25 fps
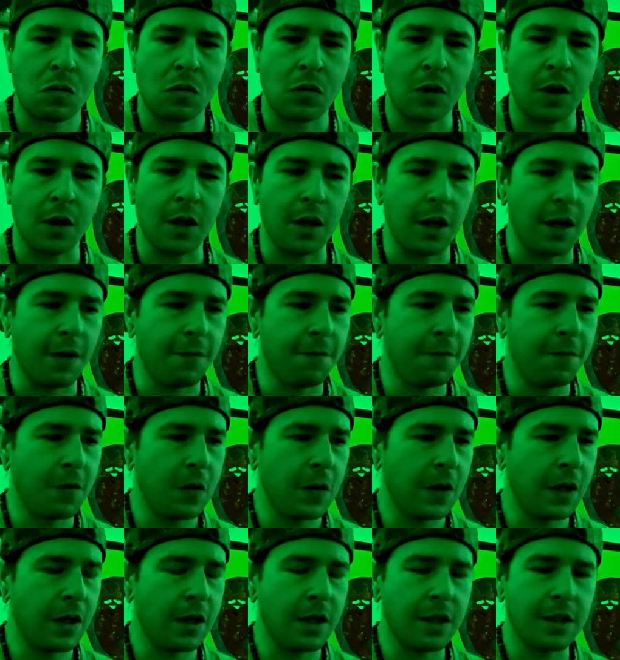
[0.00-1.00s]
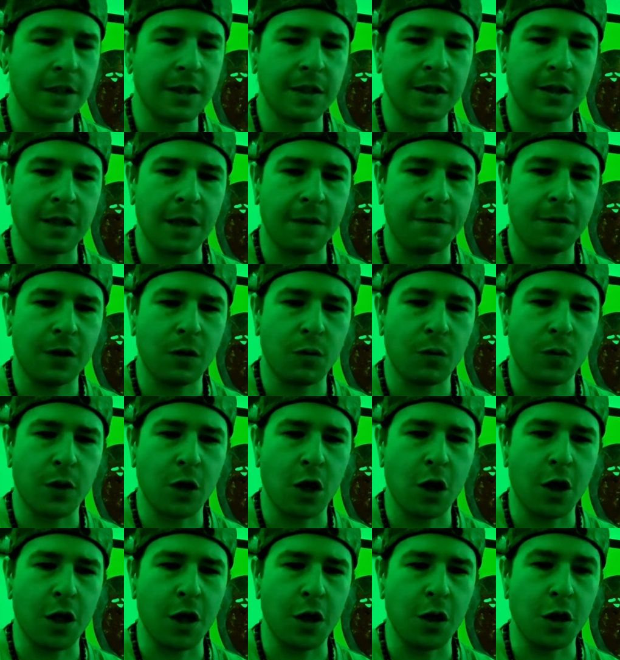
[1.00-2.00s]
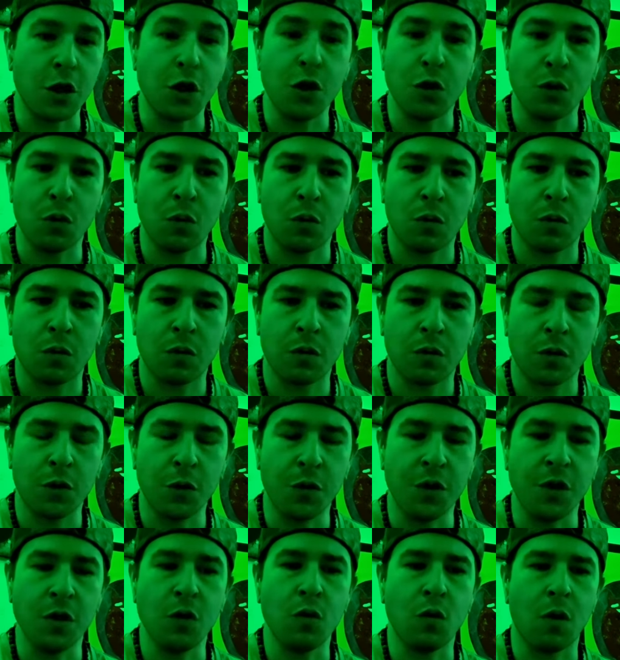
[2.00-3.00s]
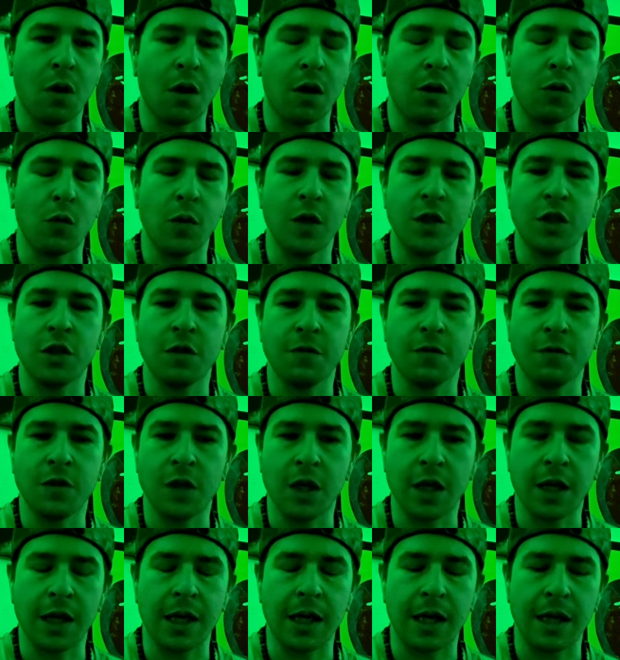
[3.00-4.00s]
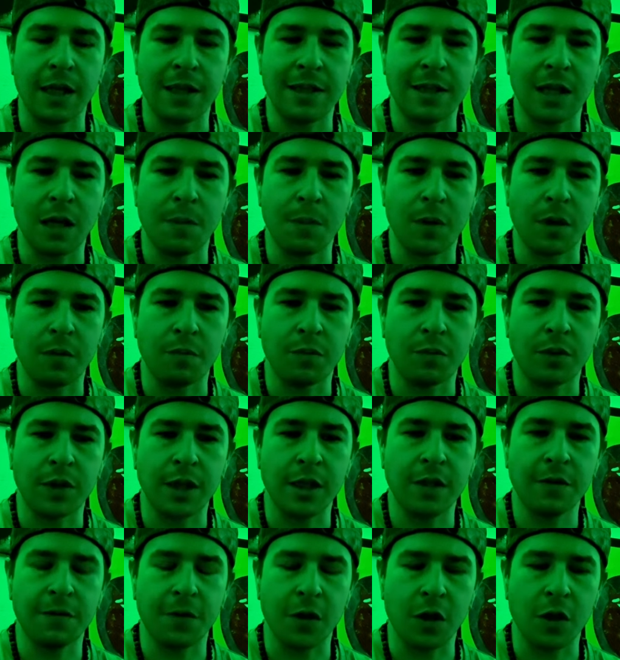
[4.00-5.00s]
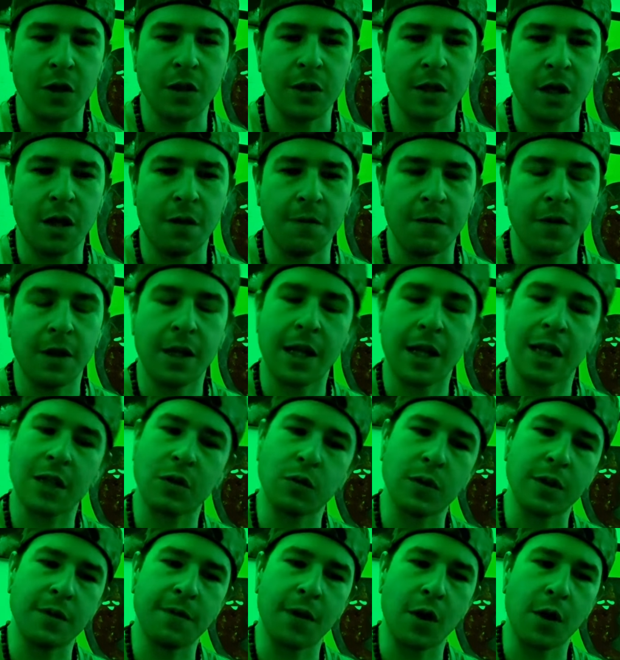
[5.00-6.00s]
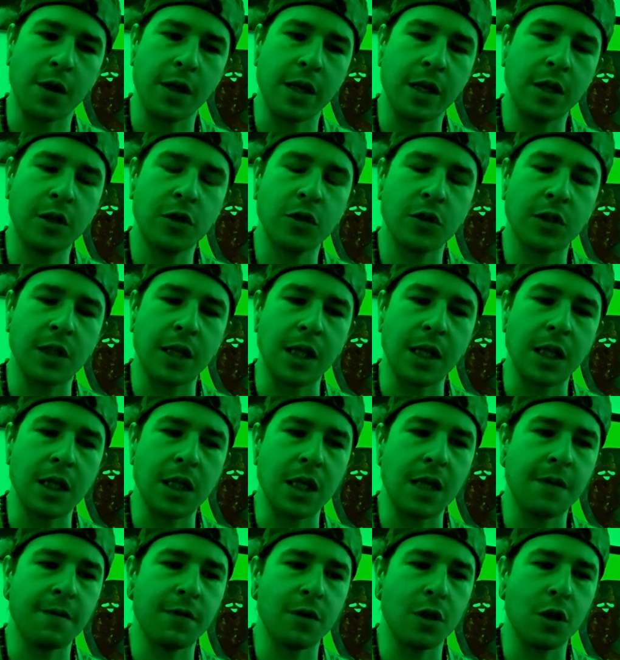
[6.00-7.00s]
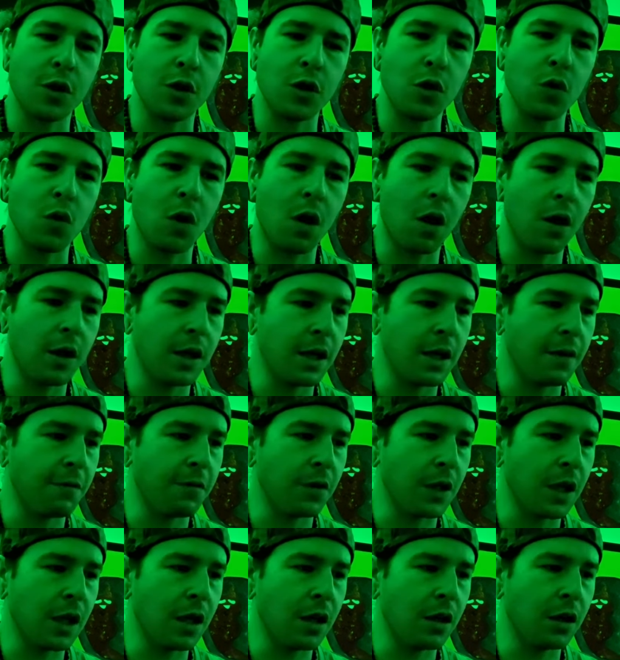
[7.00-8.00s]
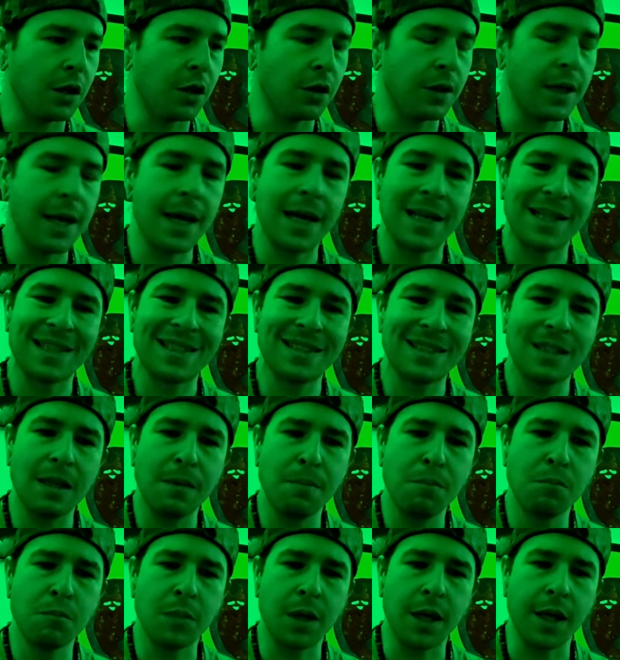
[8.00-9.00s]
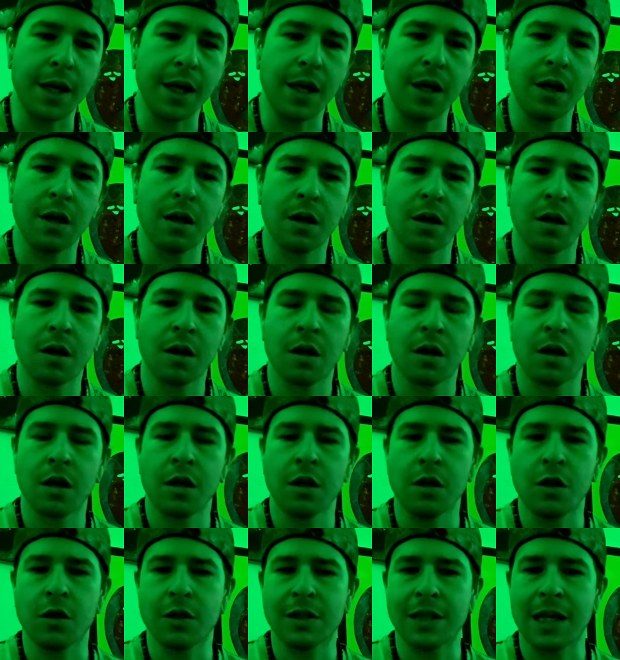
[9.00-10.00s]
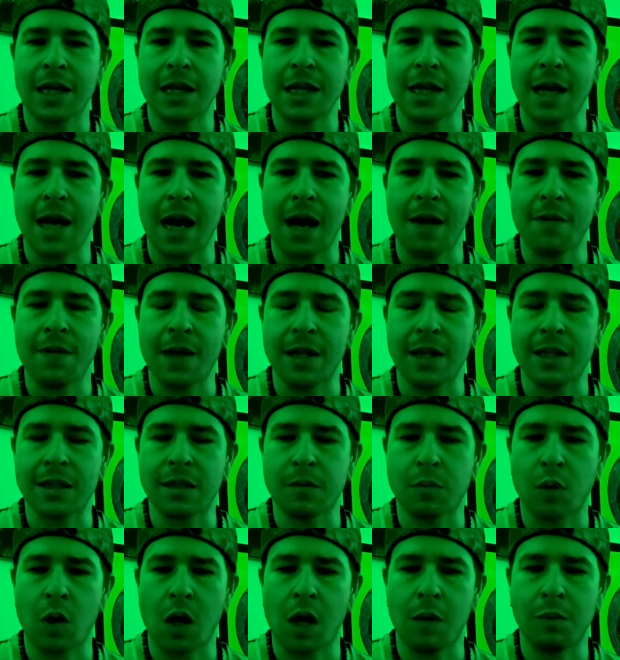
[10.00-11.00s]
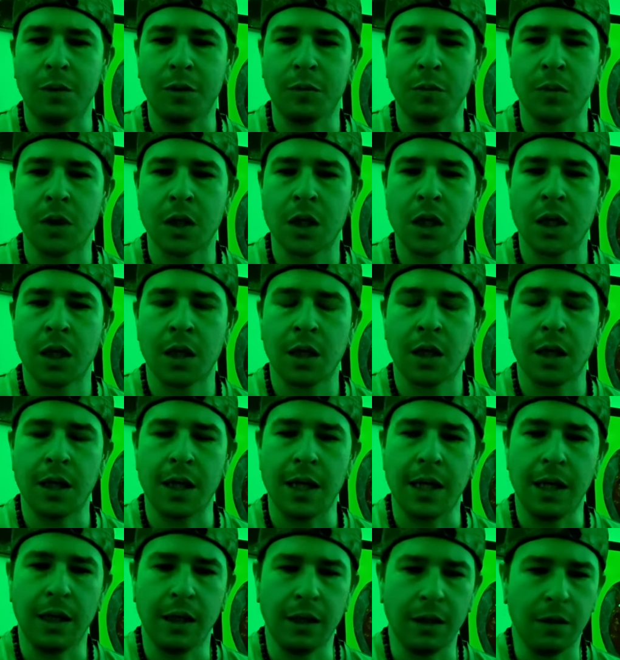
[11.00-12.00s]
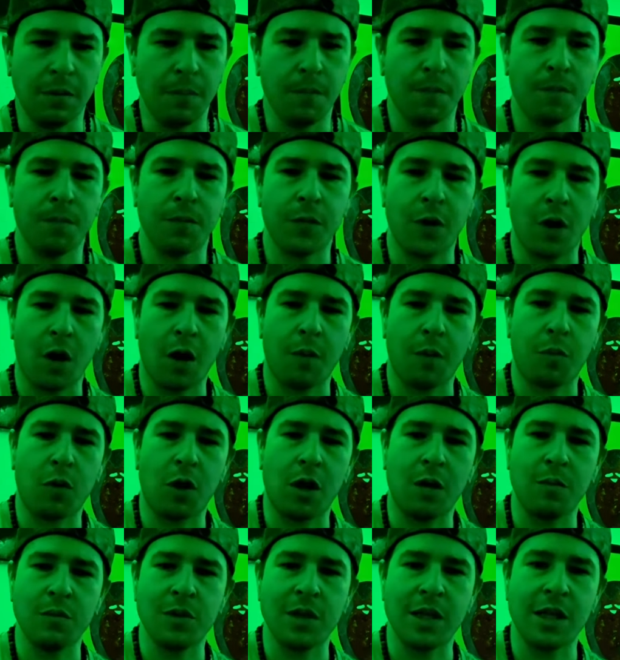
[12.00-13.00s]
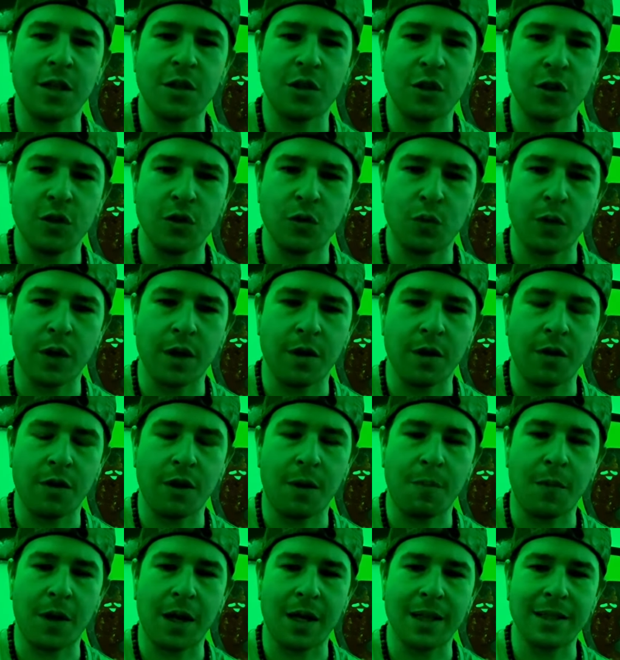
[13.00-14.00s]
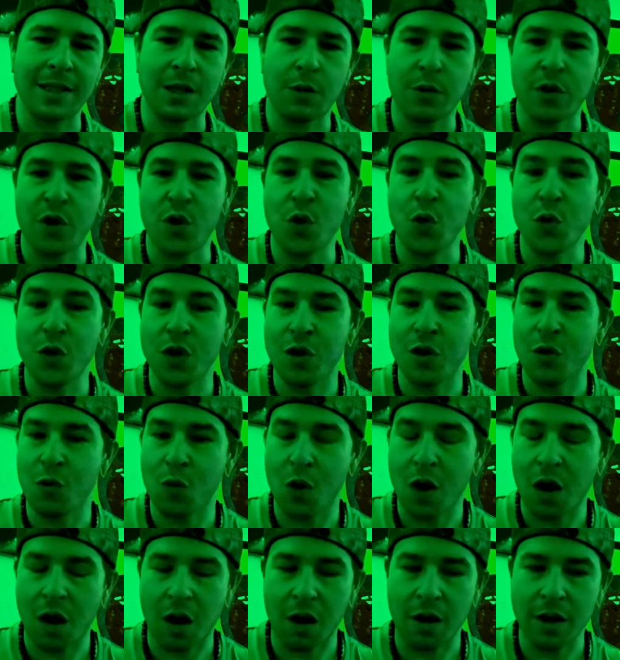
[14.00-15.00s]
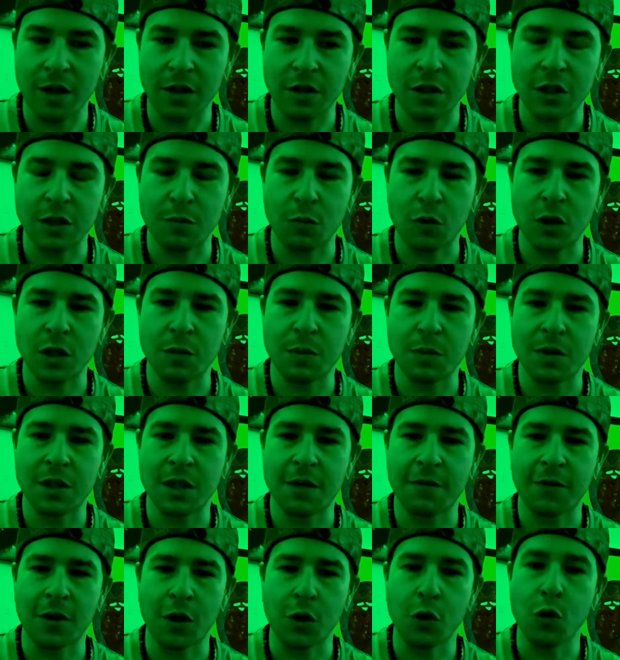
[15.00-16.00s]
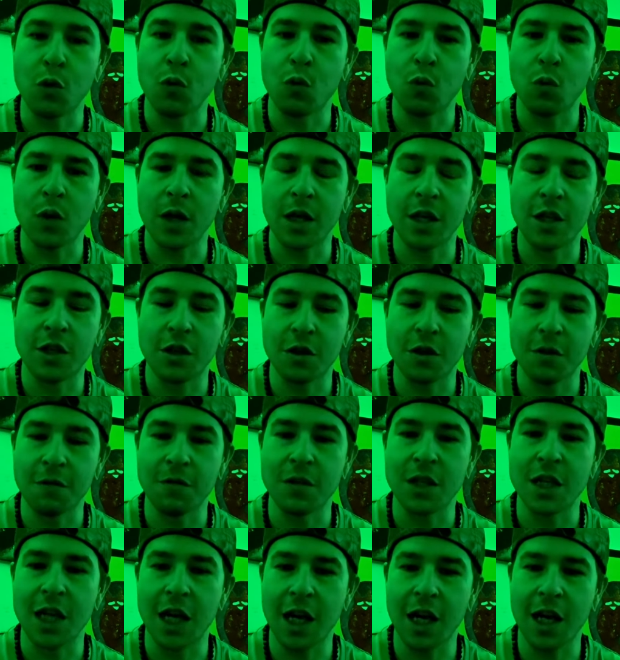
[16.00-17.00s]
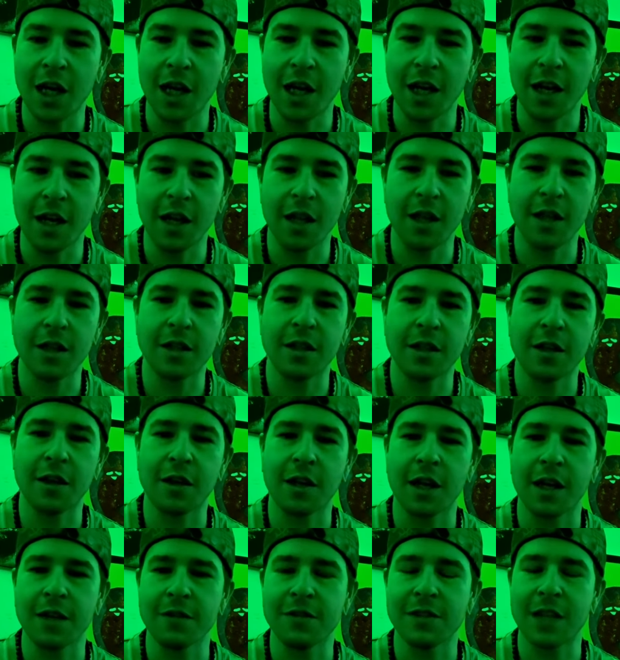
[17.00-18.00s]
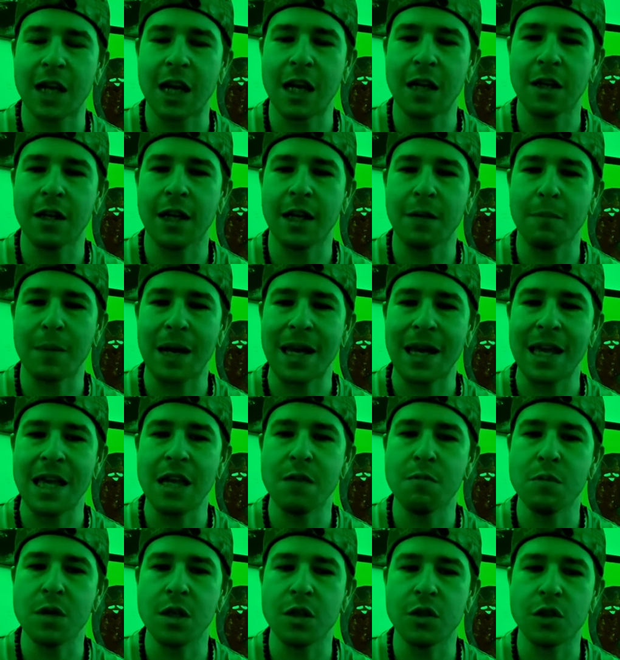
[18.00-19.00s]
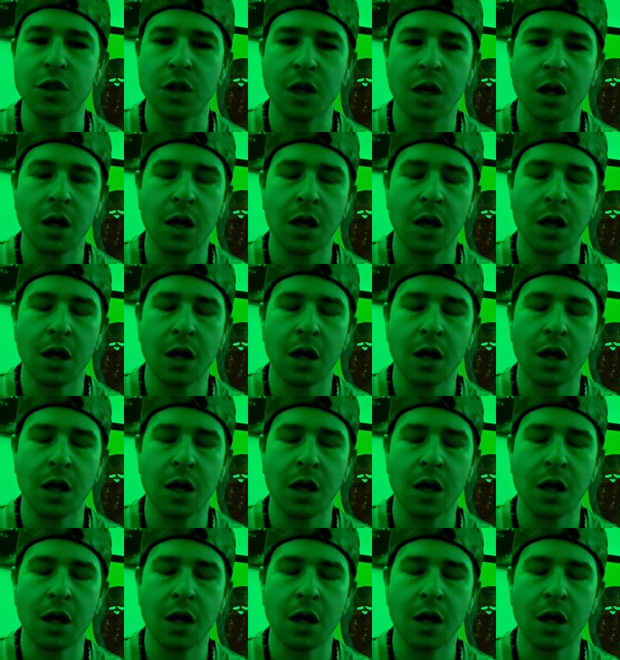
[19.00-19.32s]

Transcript: I feel like this is definitely regarding you, who you are, and what you've done and kind of set up in place for yourself. And that's what's very interesting, is even though you are definitely clearly a somebody, you're saying, yeah, and that's the problem. There are problems and issues with, I'm not going to say with who you are, it's just more specifically who, what you've done. If you're kind of saying, like, my image.